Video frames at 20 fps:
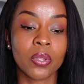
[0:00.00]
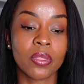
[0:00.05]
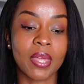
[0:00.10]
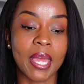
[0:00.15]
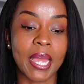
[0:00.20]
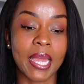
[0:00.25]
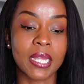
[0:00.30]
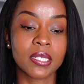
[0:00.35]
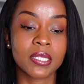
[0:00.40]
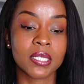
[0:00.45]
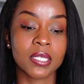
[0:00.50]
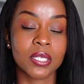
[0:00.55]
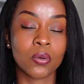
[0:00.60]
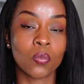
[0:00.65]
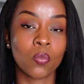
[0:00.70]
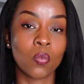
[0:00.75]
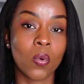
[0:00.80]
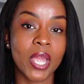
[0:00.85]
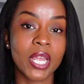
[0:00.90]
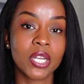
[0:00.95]
that
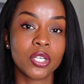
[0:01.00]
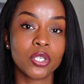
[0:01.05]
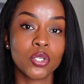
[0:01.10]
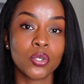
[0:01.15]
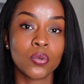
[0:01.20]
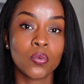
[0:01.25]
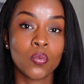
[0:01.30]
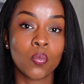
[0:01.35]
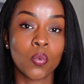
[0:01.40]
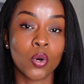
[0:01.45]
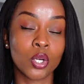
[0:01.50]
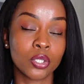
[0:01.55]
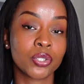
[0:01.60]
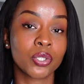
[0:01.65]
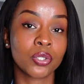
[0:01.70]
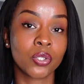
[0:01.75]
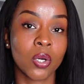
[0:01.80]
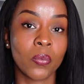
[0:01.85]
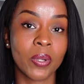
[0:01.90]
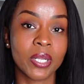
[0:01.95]
when you want
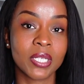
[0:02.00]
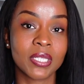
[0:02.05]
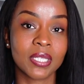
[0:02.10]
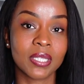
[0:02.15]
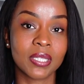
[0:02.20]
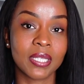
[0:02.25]
to go into